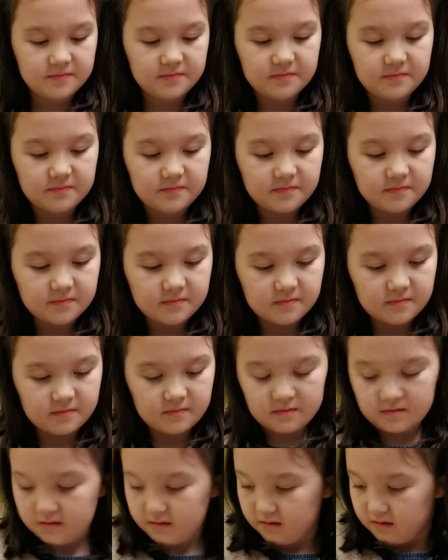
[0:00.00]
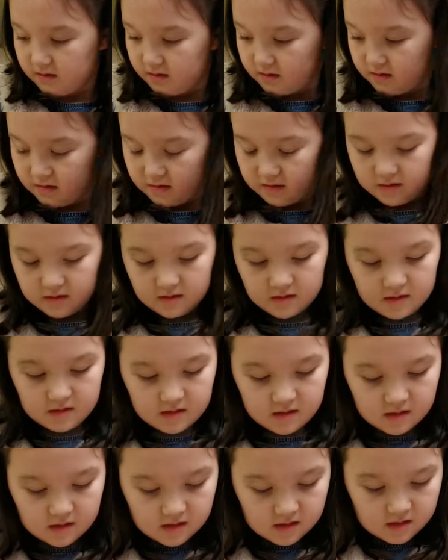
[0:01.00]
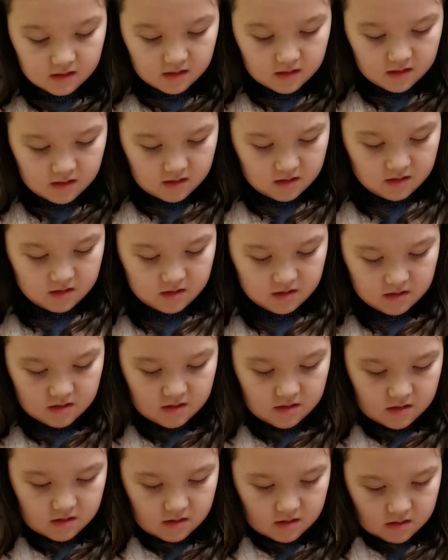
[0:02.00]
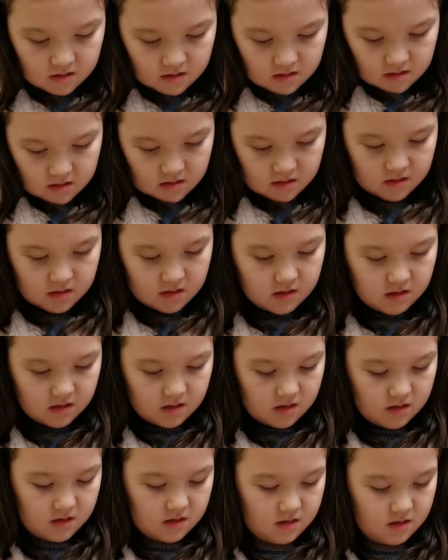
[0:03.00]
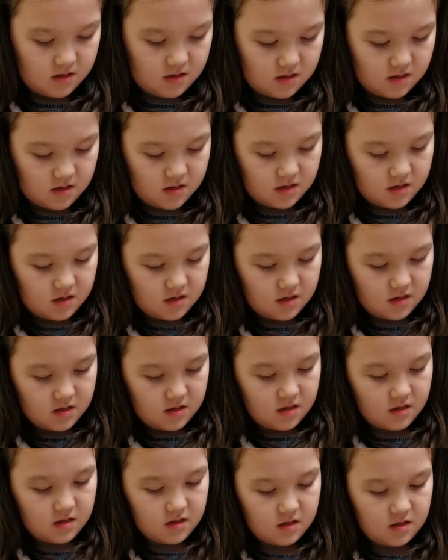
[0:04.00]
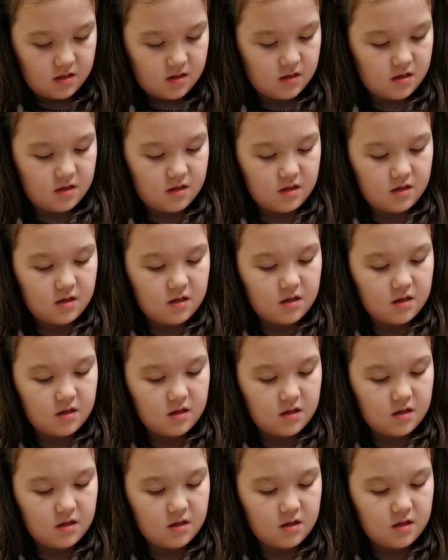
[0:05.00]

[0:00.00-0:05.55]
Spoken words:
(no one is talking)